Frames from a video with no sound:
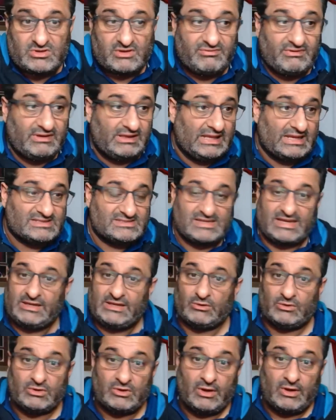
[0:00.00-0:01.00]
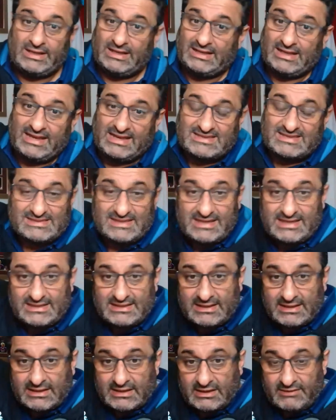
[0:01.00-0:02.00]
I think that's 8 or 9 in 18
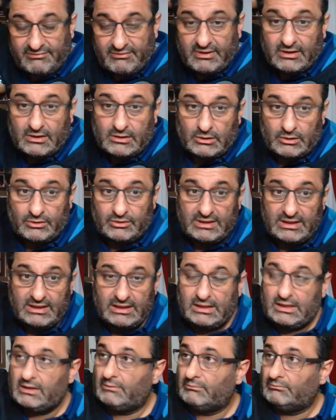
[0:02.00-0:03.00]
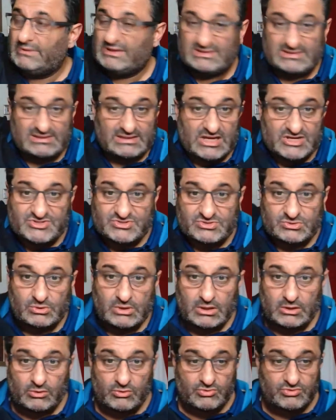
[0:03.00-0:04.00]
if you include the international
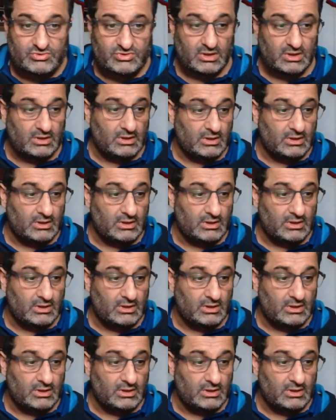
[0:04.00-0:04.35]
goals.